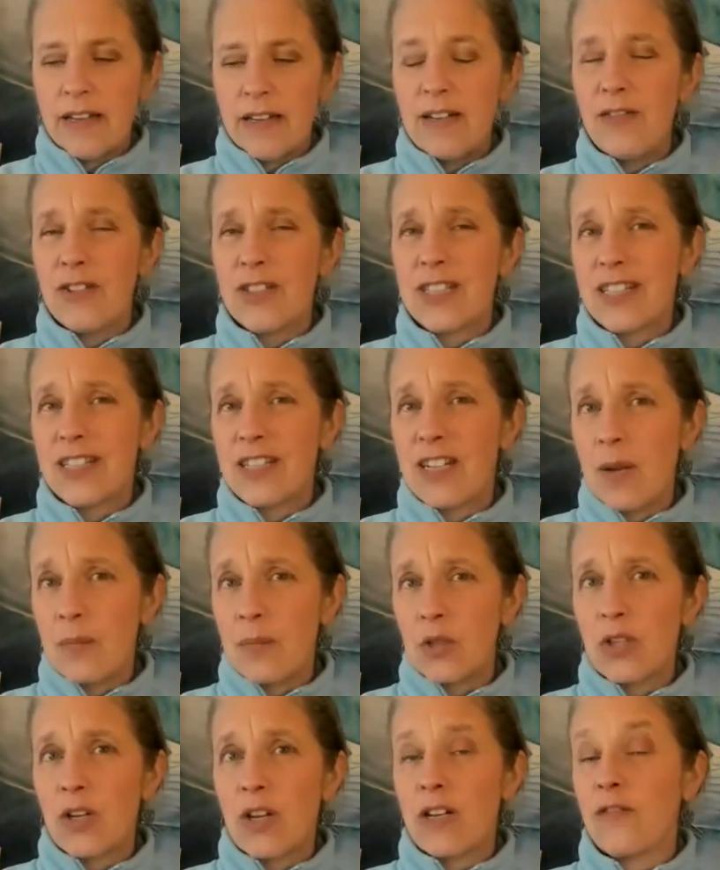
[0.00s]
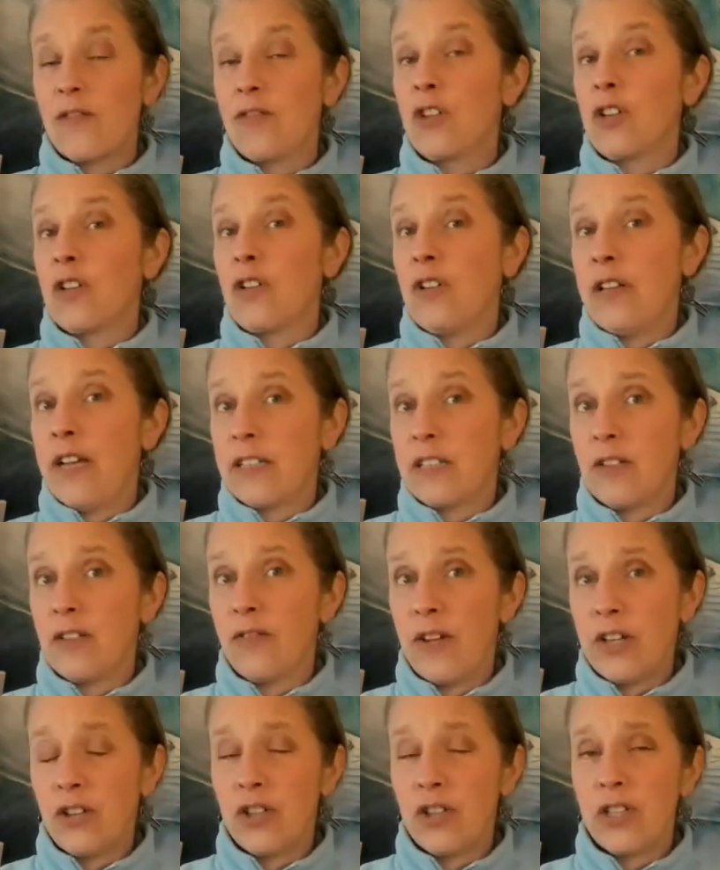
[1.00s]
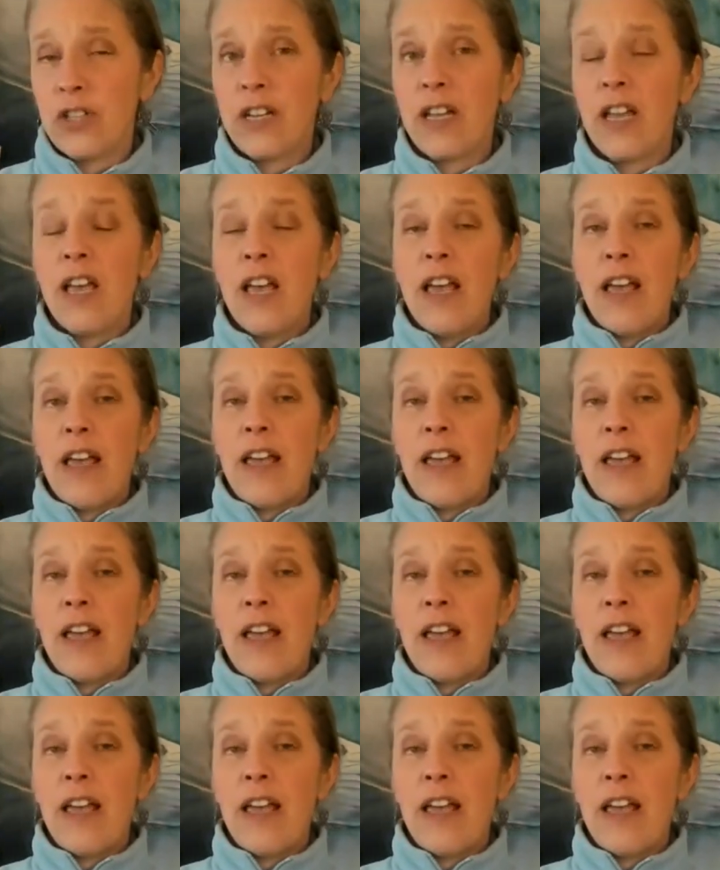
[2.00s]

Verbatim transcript: kind of a snapshot of the collective energy,